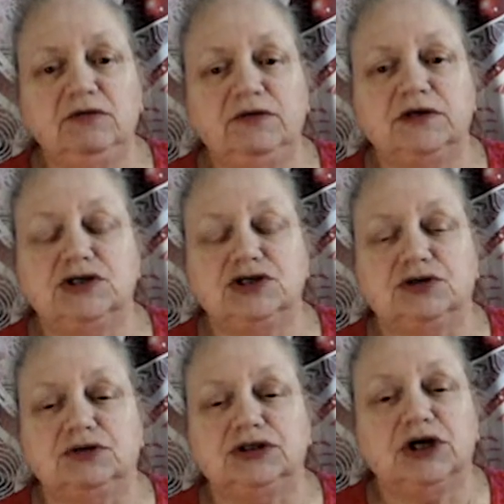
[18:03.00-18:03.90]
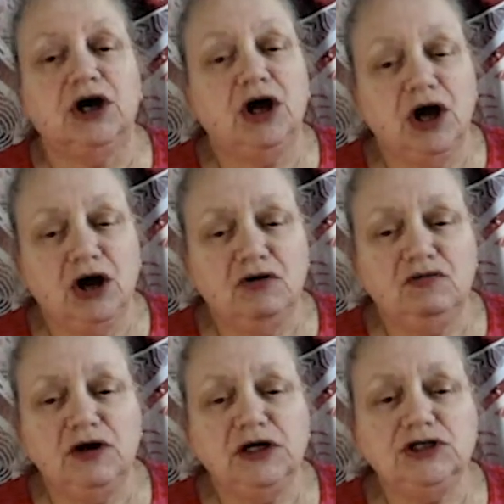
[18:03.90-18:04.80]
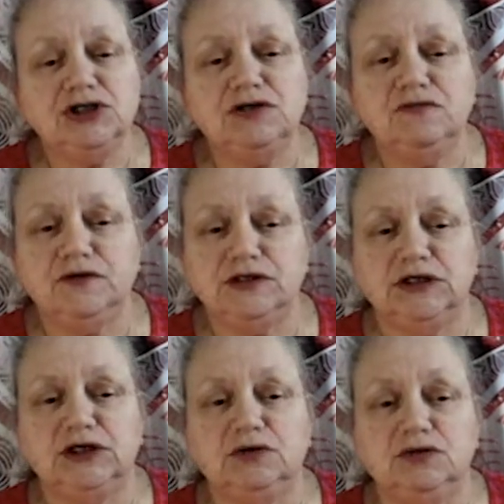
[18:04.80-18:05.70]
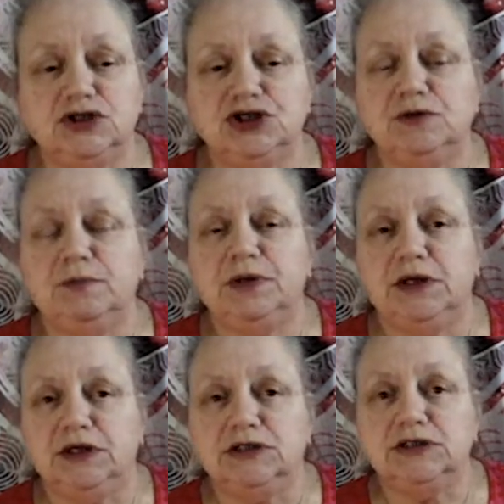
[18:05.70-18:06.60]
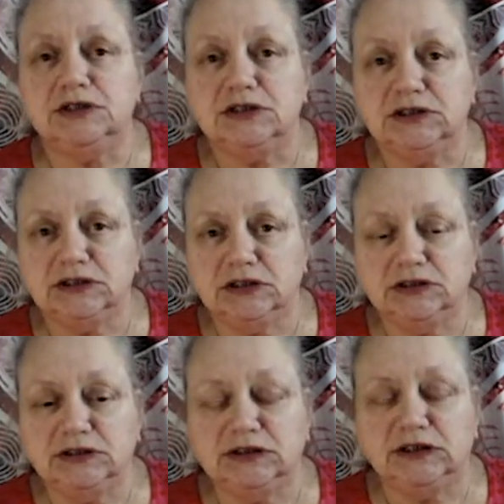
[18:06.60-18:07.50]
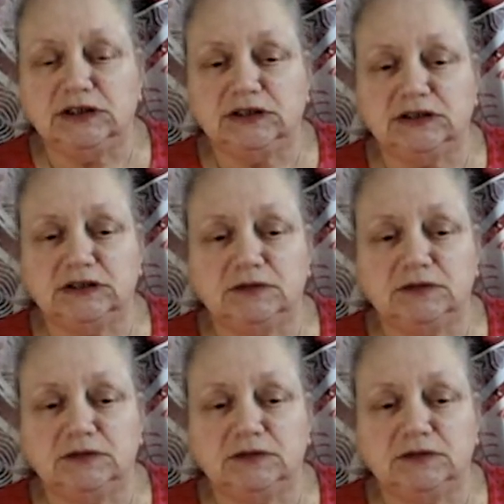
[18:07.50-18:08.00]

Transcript: issues, arrange to visit your GP to discuss these.